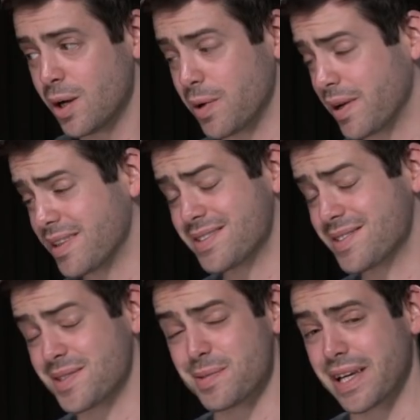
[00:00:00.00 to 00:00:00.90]
Really, this
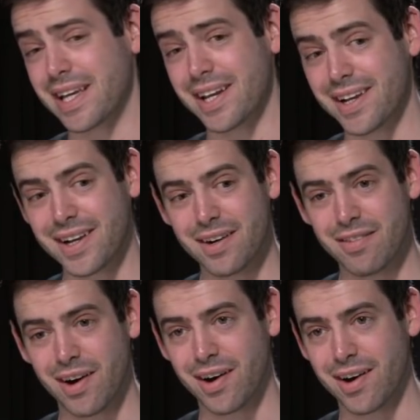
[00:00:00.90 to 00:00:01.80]
is just the beginning
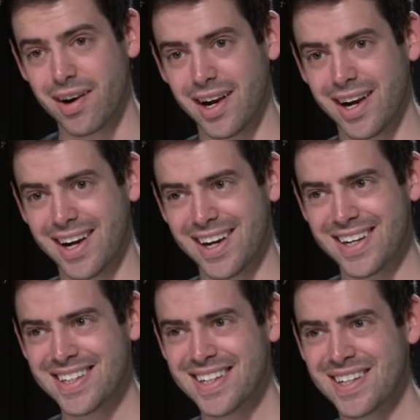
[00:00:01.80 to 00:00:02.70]
of
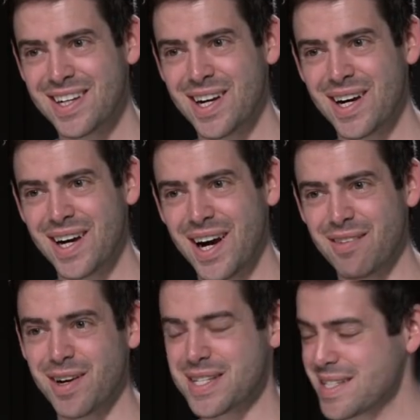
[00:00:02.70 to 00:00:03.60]
our
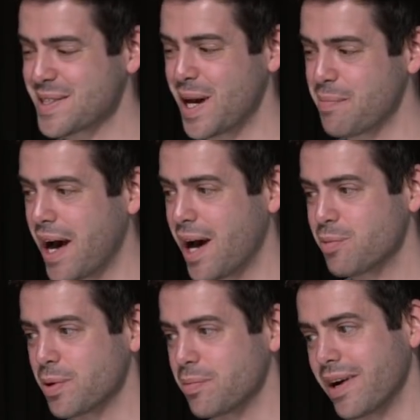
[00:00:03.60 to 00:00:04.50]
desktop
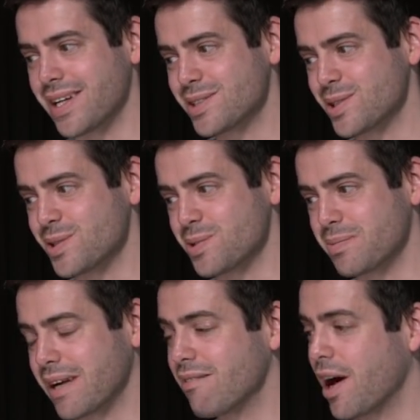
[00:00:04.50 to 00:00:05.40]
app. We plan to
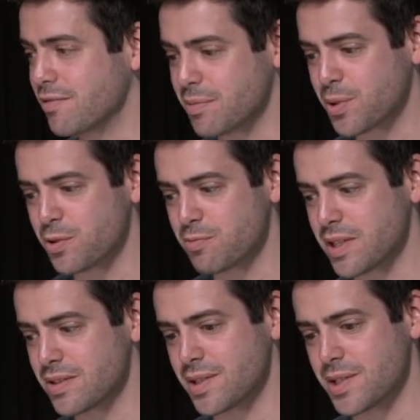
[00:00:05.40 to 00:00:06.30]
make a lot of
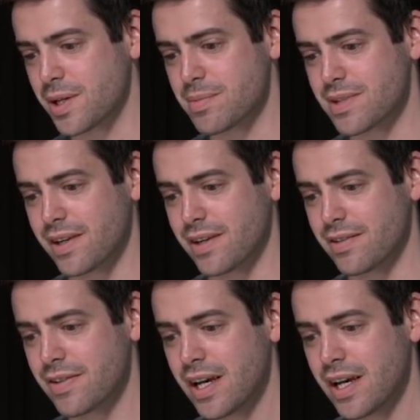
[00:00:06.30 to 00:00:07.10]
improvements in terms of